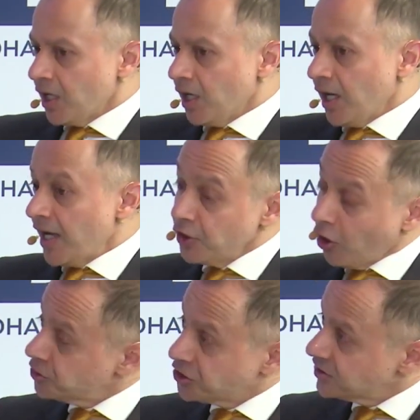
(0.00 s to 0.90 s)
and
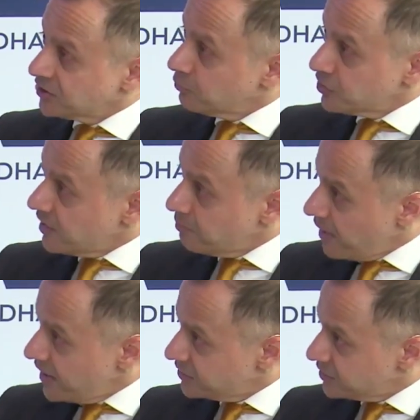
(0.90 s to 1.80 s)
not just the Muslim
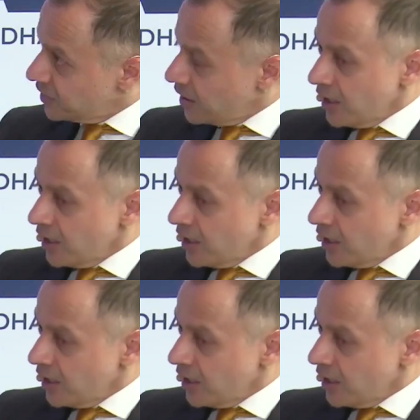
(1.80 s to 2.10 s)
base.